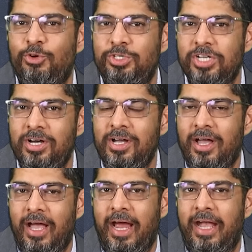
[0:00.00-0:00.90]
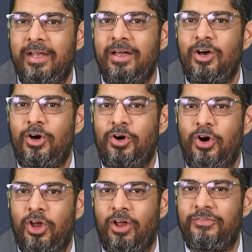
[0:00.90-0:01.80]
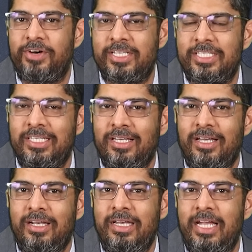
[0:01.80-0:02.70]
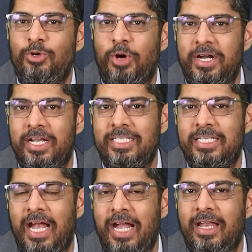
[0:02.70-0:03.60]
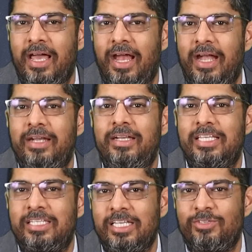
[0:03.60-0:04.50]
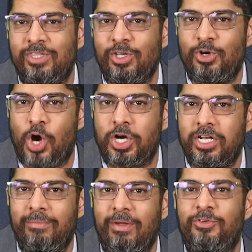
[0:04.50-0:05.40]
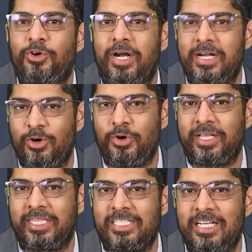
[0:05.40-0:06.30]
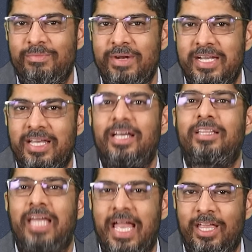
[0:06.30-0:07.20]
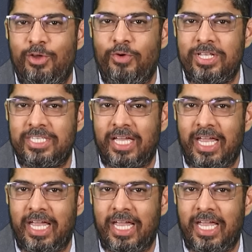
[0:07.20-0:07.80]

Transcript: future, and all of us need to understand and discuss with your doctor before undergoing this treatment. Thank you once